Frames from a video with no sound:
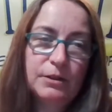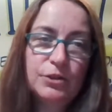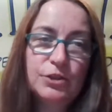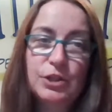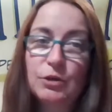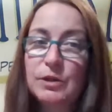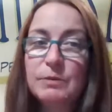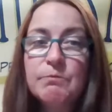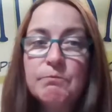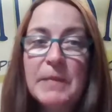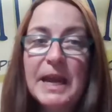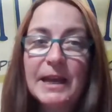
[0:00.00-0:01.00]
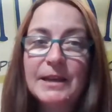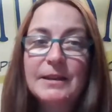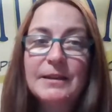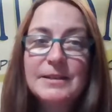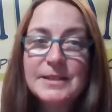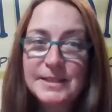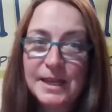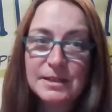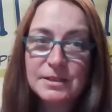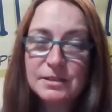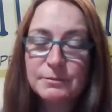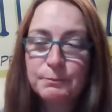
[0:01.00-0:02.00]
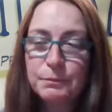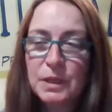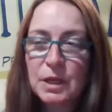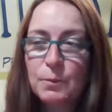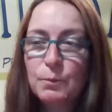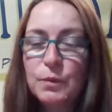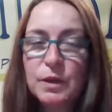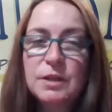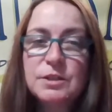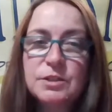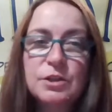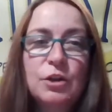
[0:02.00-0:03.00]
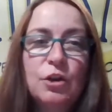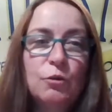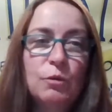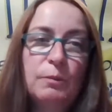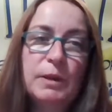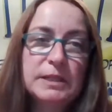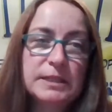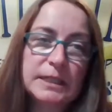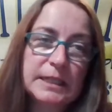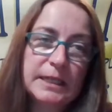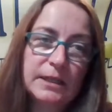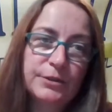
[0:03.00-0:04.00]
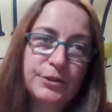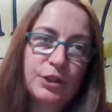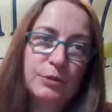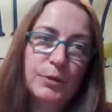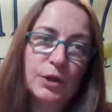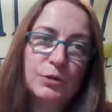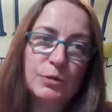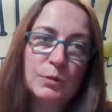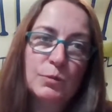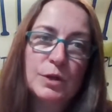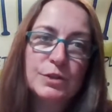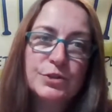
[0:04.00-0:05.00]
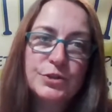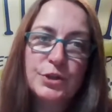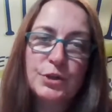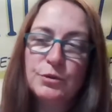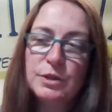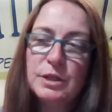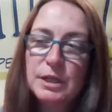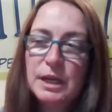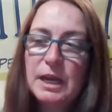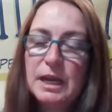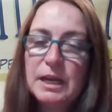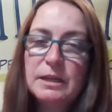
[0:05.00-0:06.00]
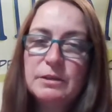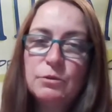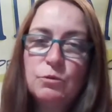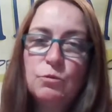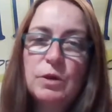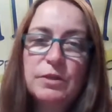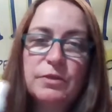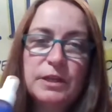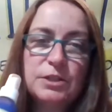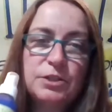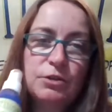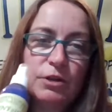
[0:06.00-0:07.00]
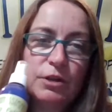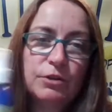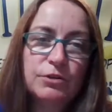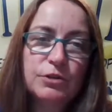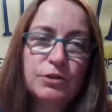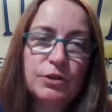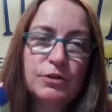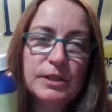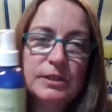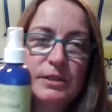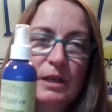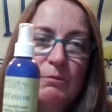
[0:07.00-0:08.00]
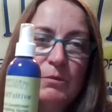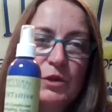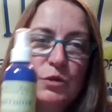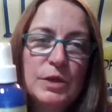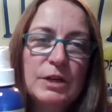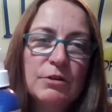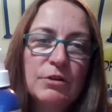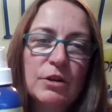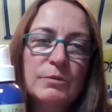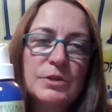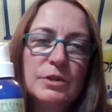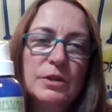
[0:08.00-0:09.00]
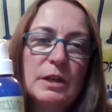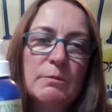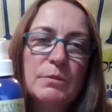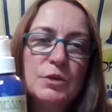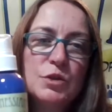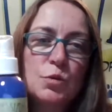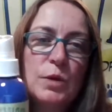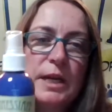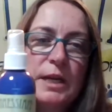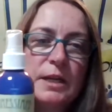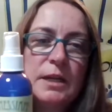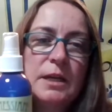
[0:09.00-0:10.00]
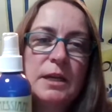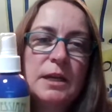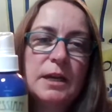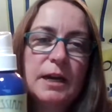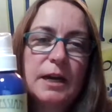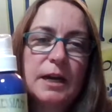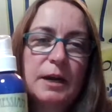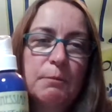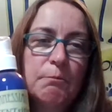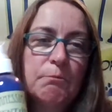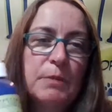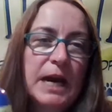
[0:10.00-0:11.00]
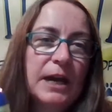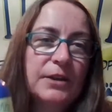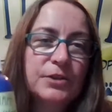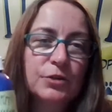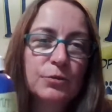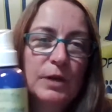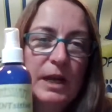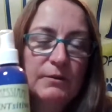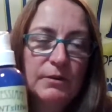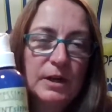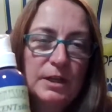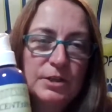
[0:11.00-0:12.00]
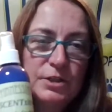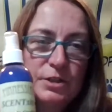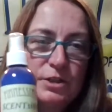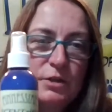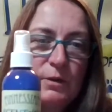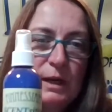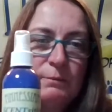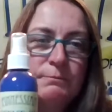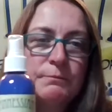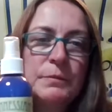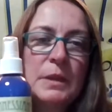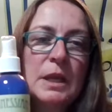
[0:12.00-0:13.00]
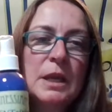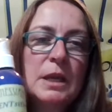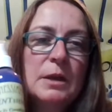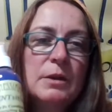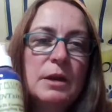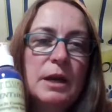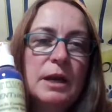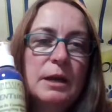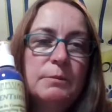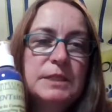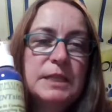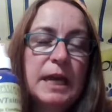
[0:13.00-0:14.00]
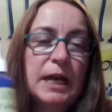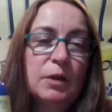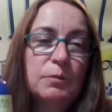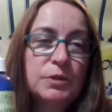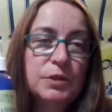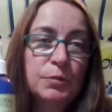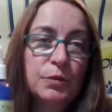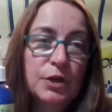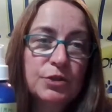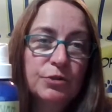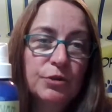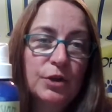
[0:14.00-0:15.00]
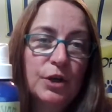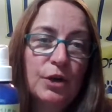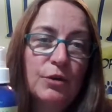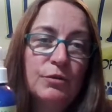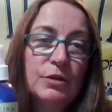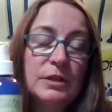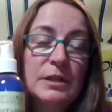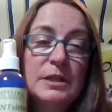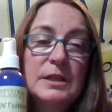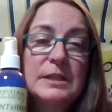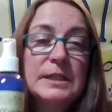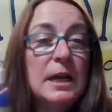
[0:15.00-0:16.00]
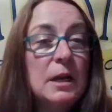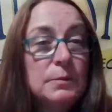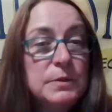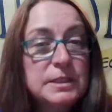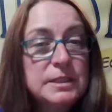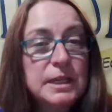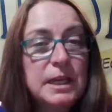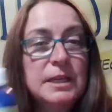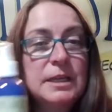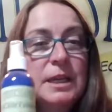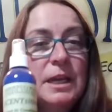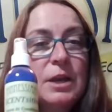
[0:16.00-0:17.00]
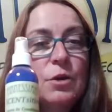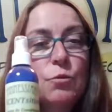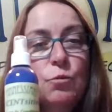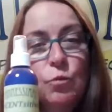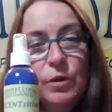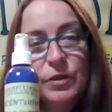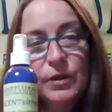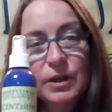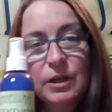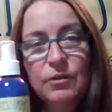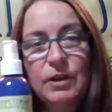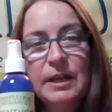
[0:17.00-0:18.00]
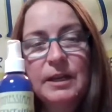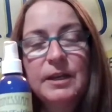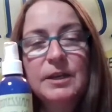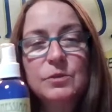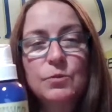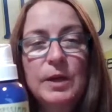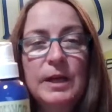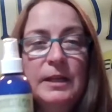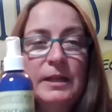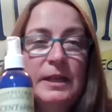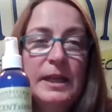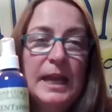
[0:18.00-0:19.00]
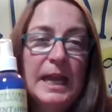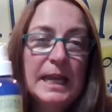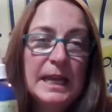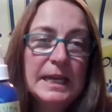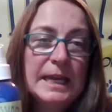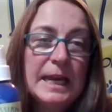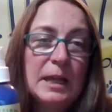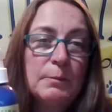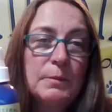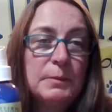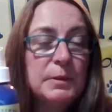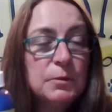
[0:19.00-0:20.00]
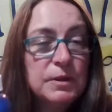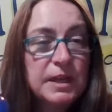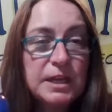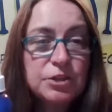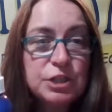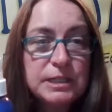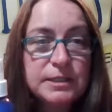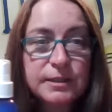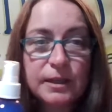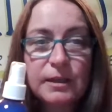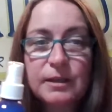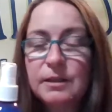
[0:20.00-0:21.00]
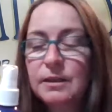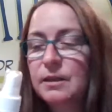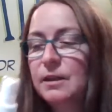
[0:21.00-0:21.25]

So it made sense. Plus, we basically killed two birds with one stone. And with this, you can also use this in between grooms or in between baths or whatever else you're doing, to help to brush through the coat, to help the skin with the colloidal in it as well. It can help maybe with itchy skin.